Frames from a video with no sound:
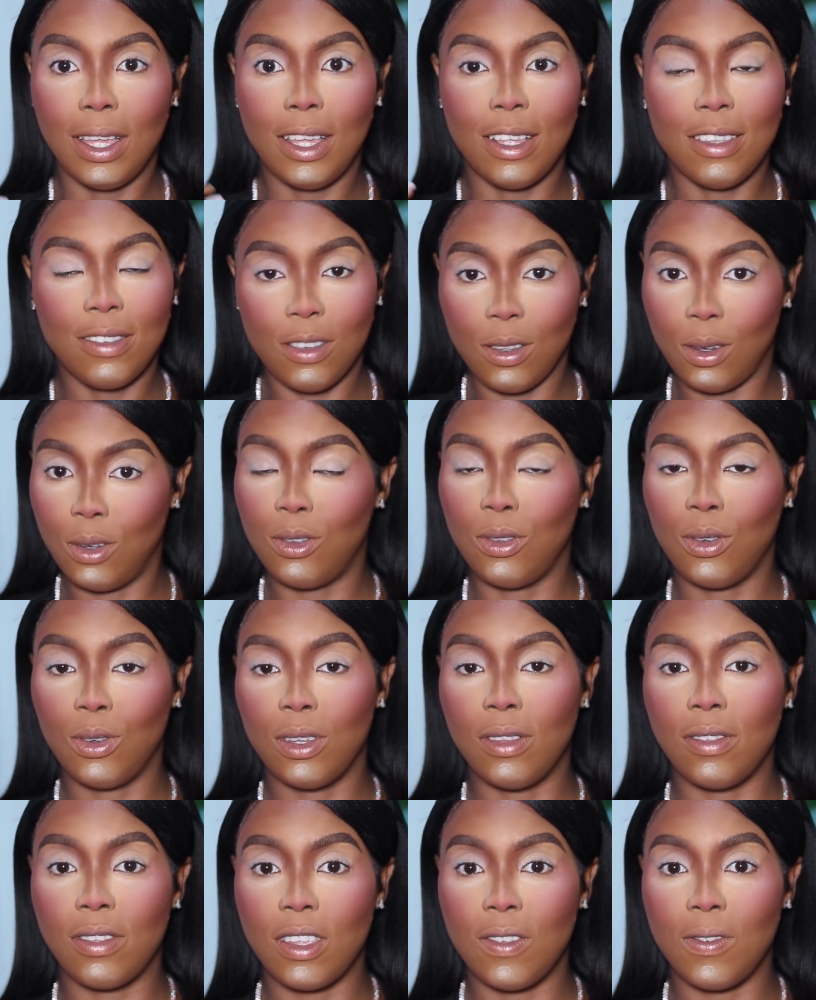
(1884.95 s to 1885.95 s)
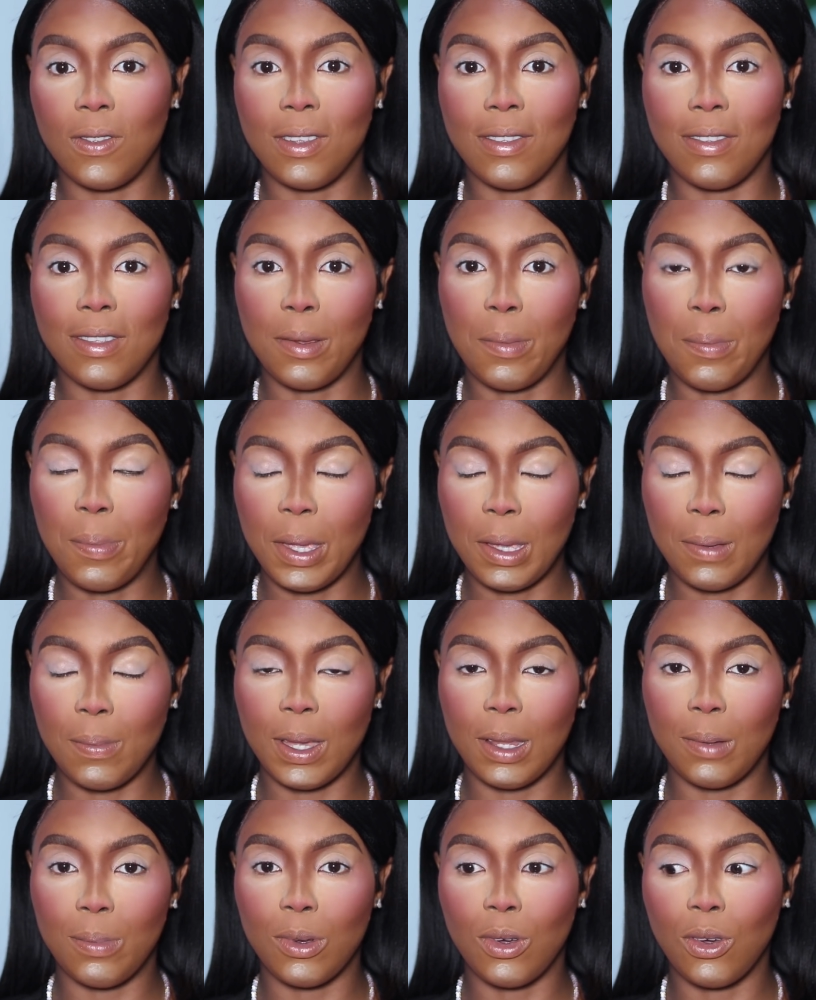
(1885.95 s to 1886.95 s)
it's not also going to give you the same
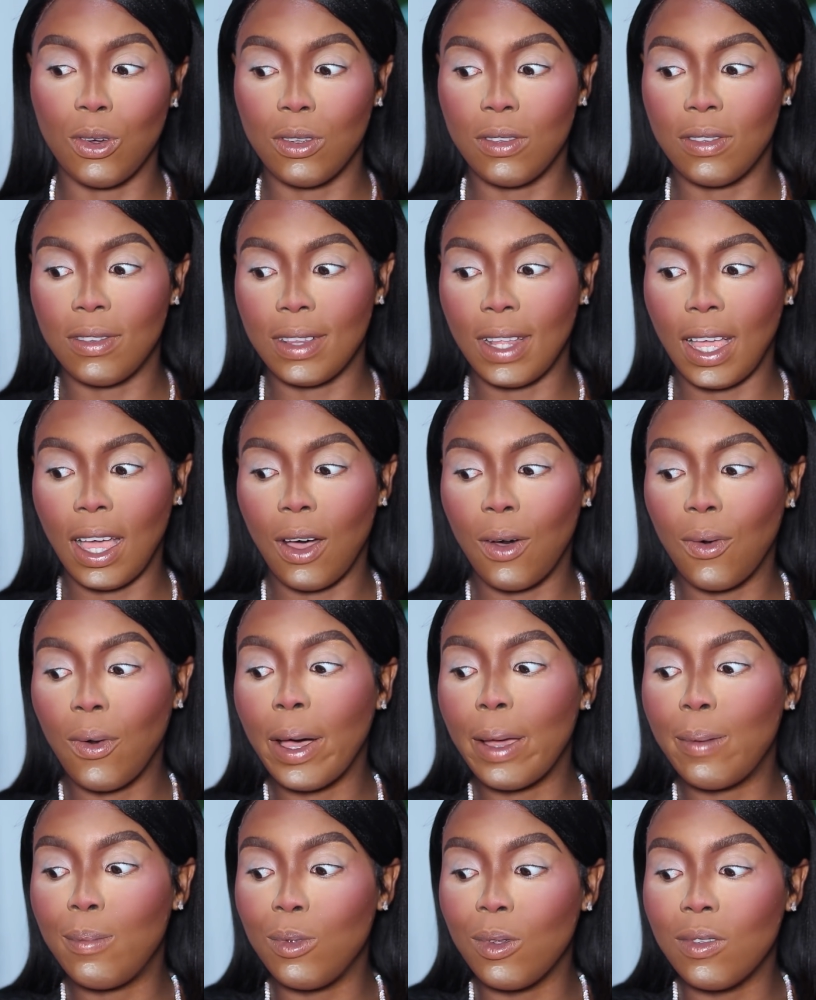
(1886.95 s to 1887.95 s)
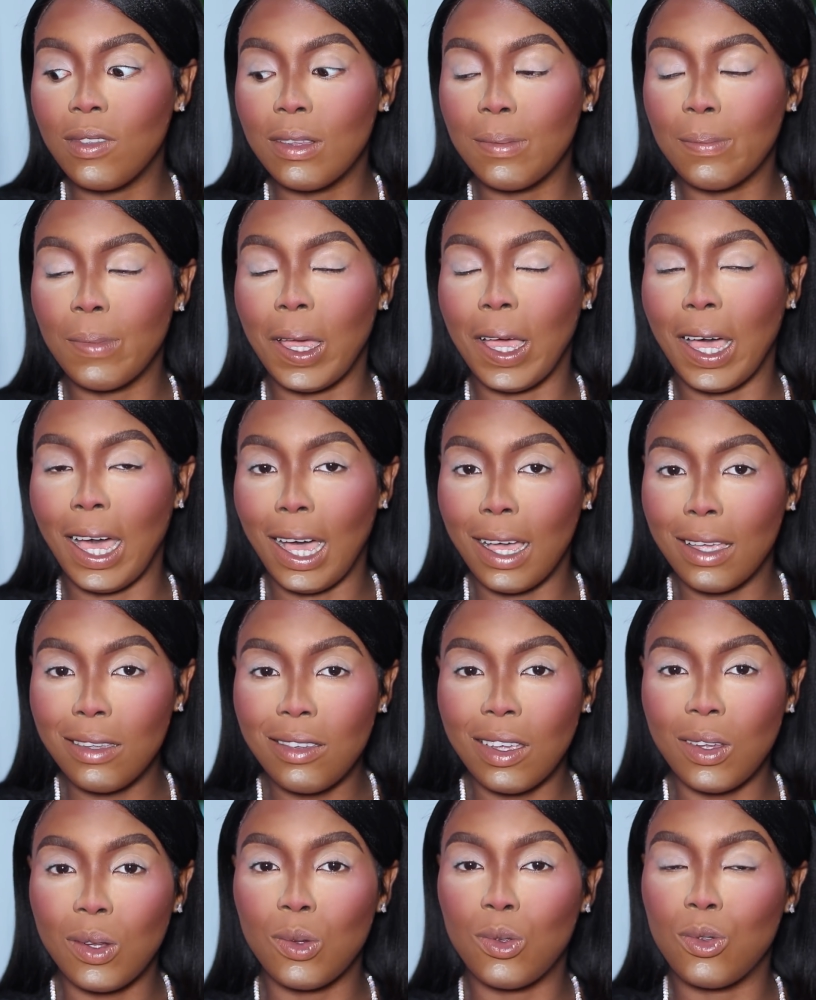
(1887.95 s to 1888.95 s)
pigment, because now I'm using my
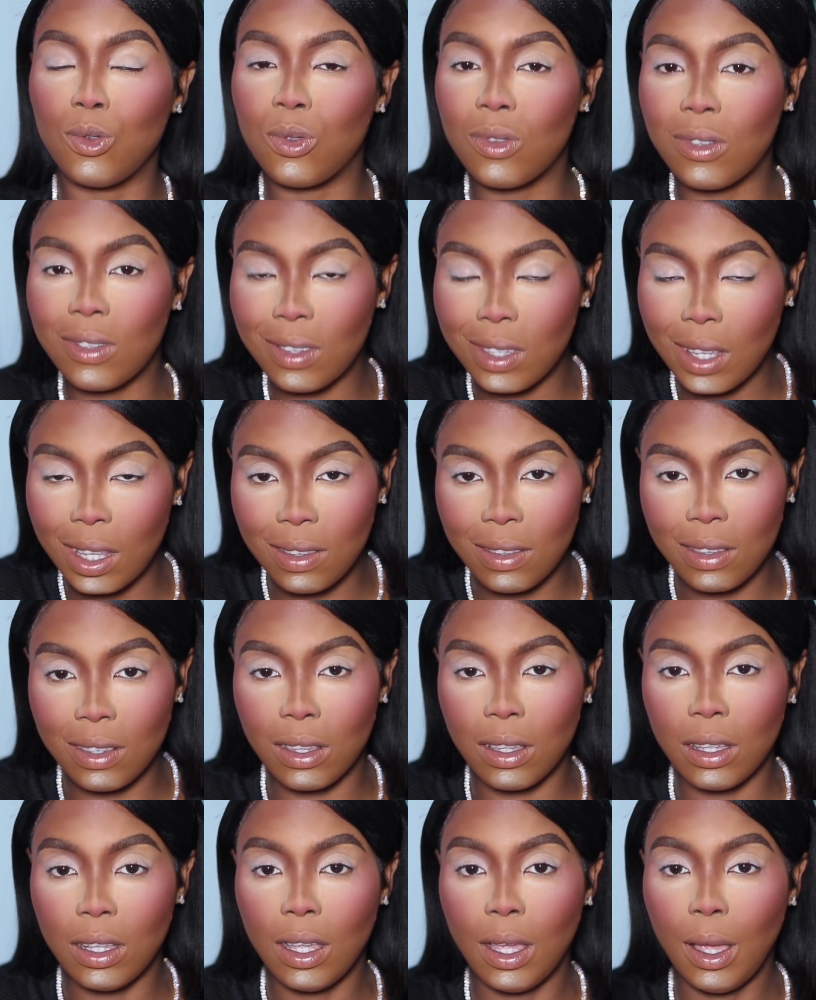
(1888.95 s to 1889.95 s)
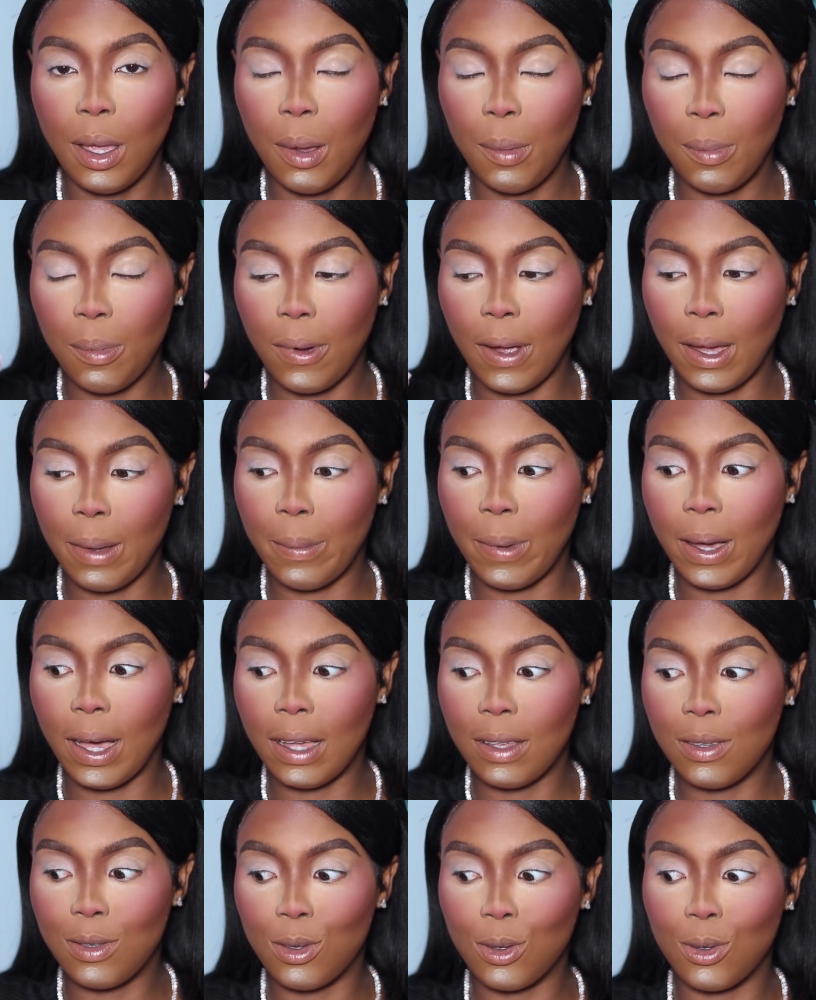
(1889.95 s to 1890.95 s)
eyeshadow to set the
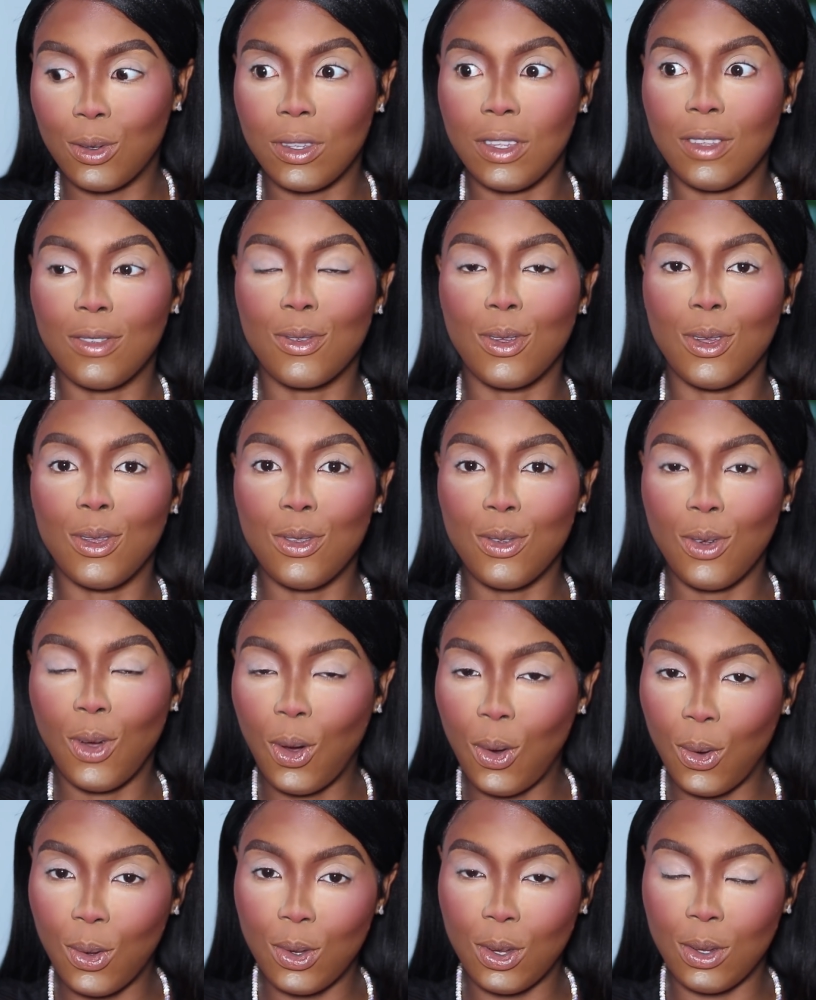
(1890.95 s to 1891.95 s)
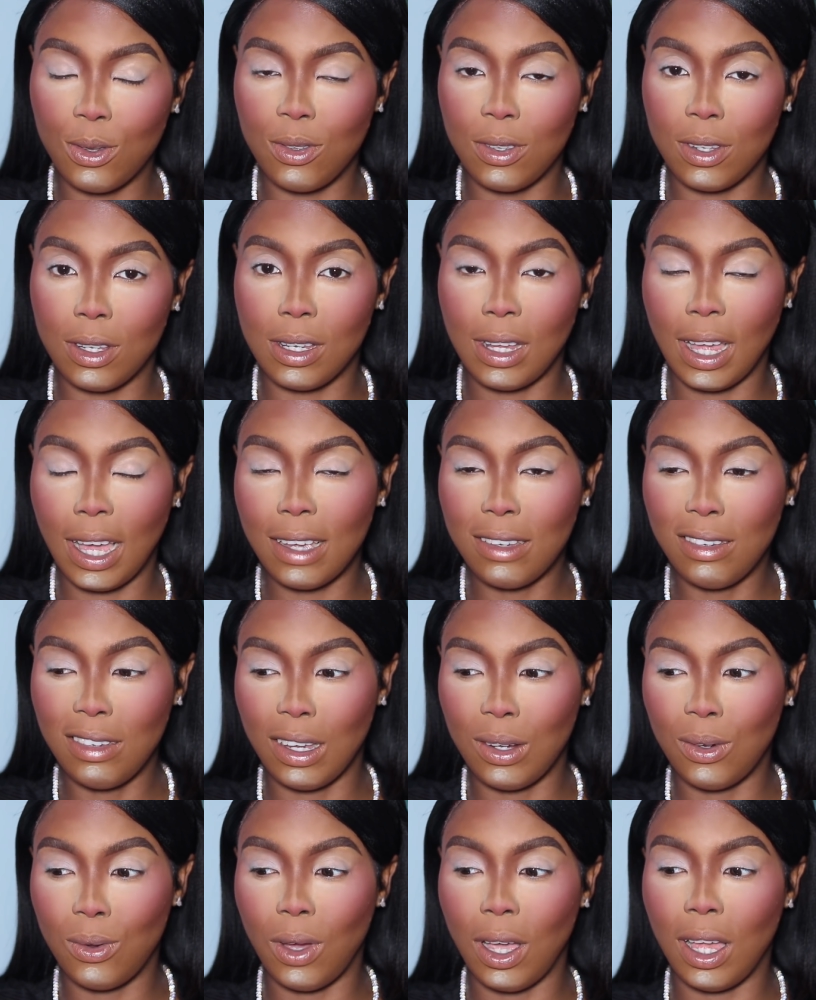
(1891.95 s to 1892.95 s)
primer, so it's going to hold on to the
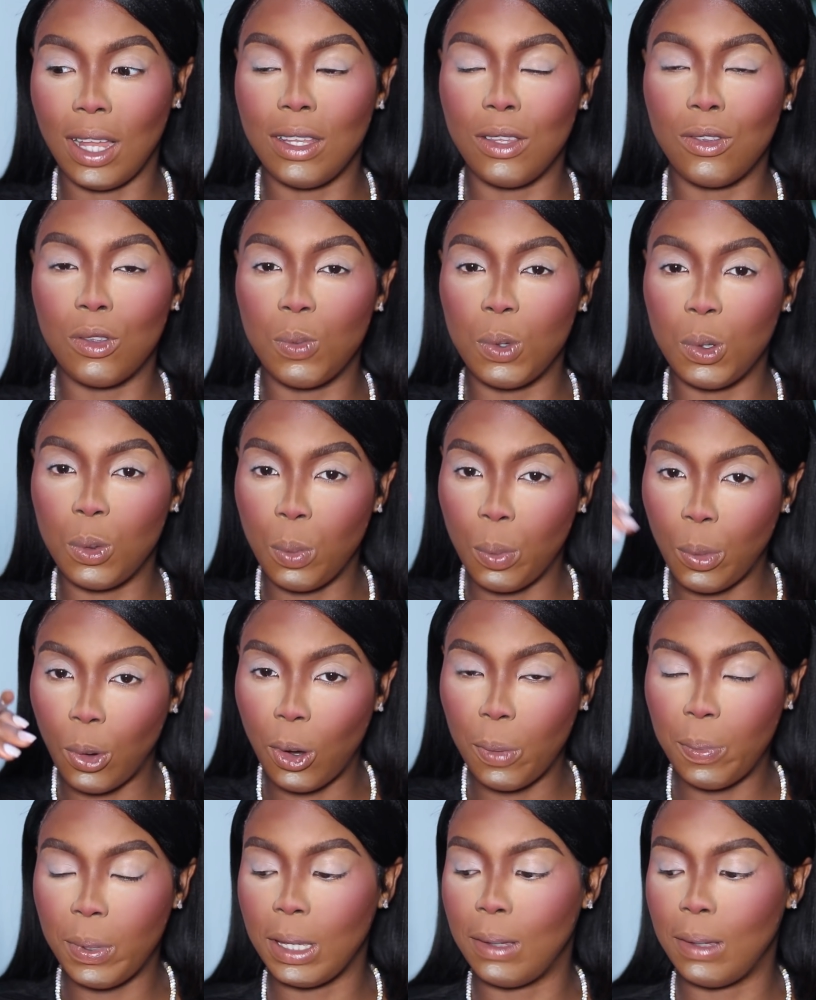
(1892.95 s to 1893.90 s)
eyeshadow and it will be more